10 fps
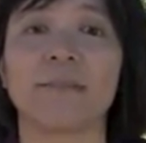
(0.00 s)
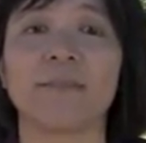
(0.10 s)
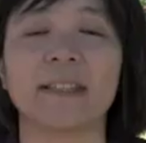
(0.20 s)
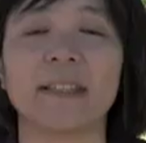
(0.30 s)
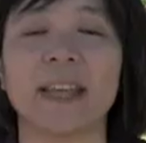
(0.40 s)

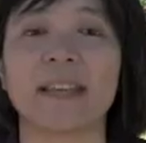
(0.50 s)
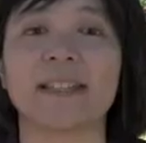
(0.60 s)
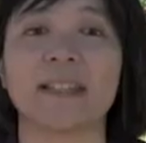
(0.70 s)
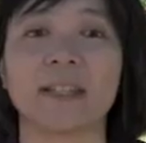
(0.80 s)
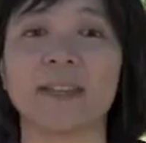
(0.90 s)
VTA
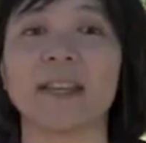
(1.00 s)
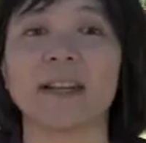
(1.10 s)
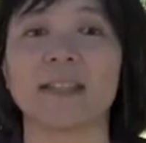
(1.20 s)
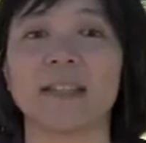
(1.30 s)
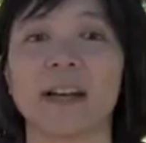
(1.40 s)
still
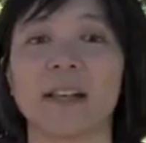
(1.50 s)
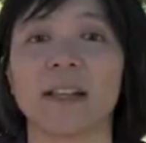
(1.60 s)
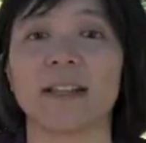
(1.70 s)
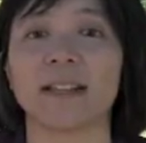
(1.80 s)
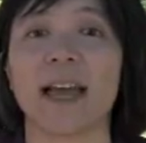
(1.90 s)
cannot tell
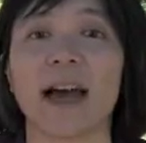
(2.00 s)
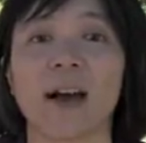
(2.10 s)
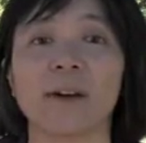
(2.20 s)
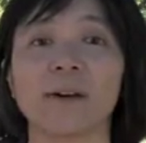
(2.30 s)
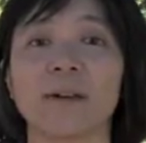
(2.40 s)
us
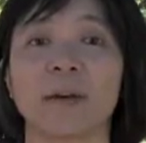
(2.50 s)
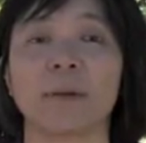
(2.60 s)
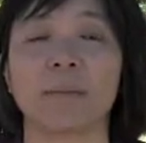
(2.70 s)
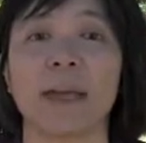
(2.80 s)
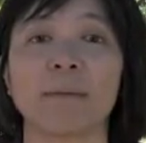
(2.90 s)
how they
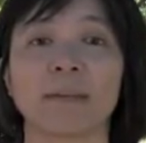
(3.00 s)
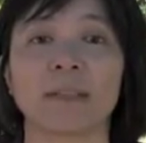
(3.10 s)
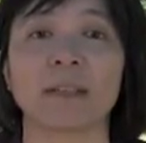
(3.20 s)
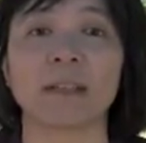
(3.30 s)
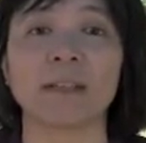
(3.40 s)
would be able
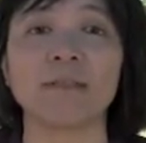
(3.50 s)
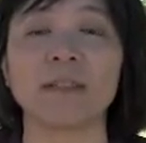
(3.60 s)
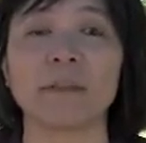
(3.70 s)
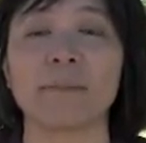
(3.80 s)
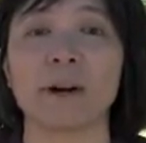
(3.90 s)
to deliver
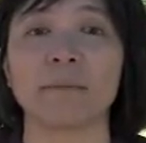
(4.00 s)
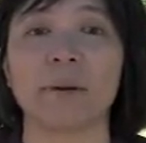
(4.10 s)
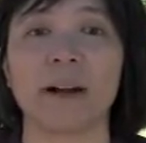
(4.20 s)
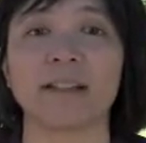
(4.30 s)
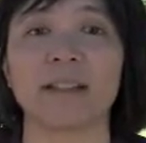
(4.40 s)
the BART
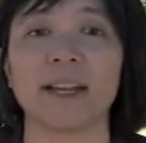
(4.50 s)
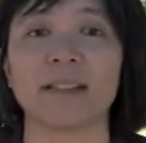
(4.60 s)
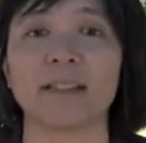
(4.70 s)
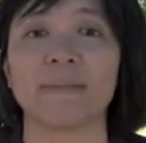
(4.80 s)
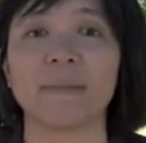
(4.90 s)

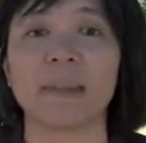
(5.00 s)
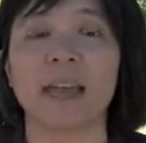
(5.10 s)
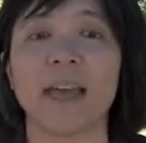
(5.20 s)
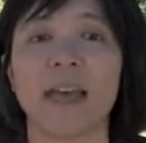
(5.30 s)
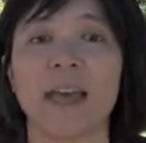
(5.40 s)
project
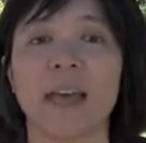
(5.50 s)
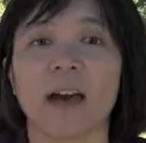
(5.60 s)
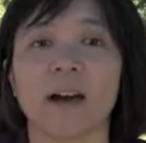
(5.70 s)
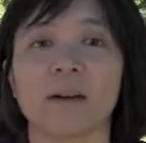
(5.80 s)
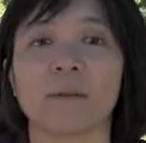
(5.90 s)

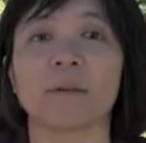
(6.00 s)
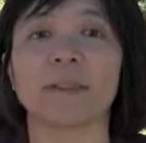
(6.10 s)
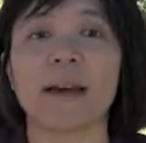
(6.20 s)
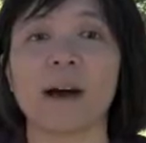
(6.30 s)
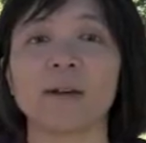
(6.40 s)

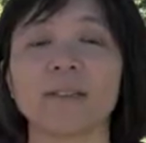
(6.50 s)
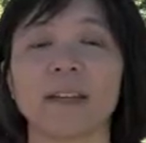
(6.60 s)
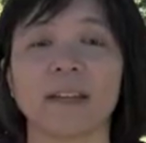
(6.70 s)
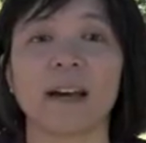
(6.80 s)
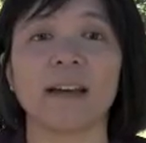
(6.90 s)
without
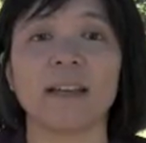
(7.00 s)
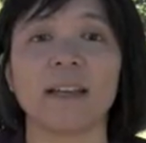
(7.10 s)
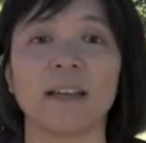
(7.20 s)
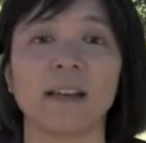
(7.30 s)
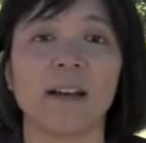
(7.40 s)

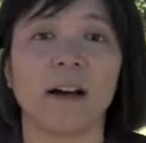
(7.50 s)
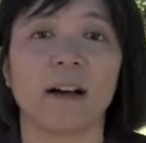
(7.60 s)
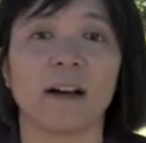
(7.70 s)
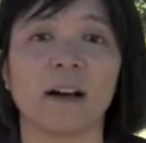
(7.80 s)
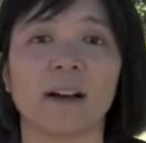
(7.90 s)
cutting
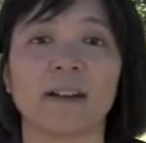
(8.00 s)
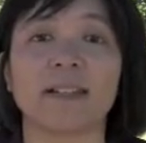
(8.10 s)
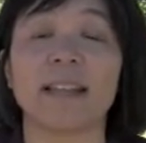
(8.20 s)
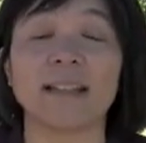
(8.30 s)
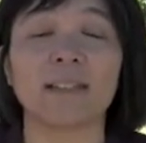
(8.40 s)
or
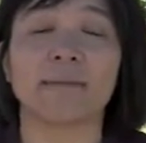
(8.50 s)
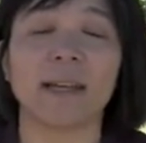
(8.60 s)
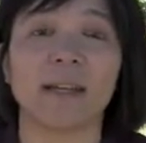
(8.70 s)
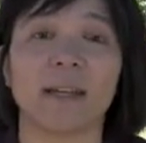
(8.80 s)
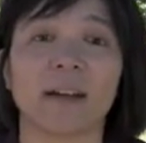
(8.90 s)

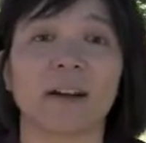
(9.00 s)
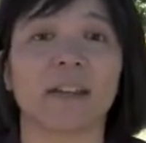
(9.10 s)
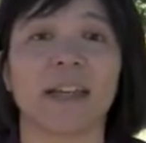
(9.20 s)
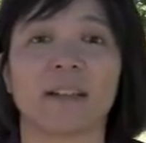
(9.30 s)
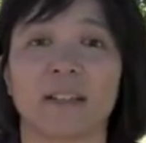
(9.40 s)
decimating our
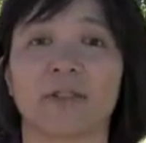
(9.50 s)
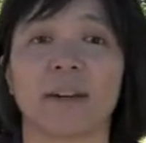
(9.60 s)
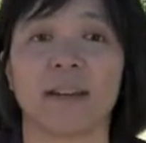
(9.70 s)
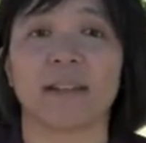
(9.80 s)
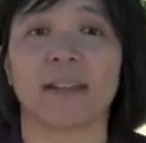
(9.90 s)
county
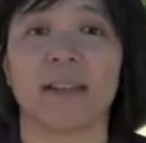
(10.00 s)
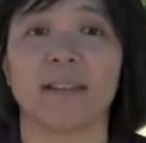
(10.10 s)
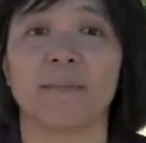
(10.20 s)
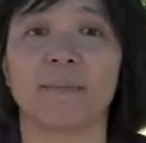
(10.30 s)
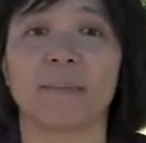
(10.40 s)
transit
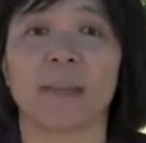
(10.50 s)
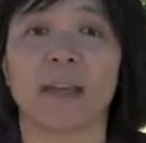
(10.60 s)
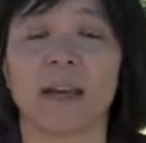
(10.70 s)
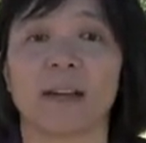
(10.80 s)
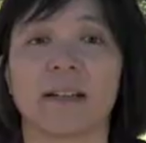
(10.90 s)

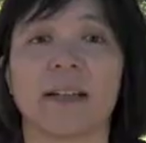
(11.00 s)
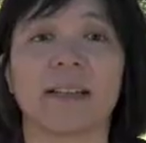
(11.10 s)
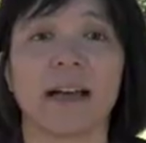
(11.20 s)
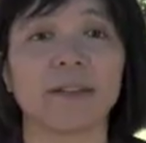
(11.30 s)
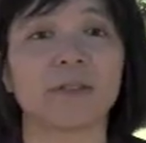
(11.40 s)
and
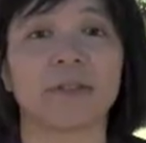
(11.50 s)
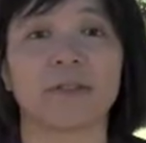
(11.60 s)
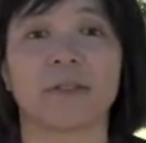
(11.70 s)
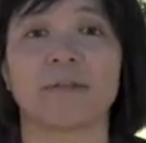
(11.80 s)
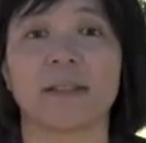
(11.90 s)
Caltrain
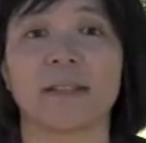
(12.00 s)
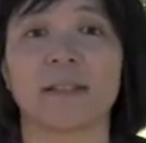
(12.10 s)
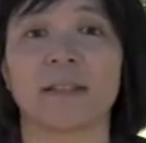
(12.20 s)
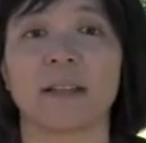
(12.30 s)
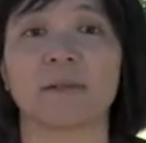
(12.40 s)

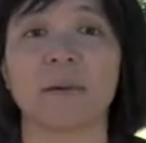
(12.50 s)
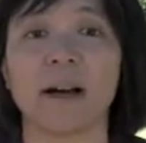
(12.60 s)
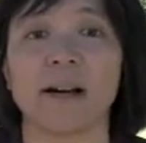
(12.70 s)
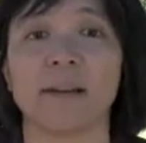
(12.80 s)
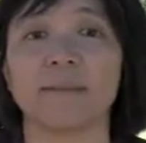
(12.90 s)
service as
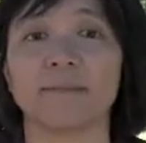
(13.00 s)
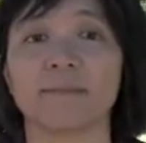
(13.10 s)
well.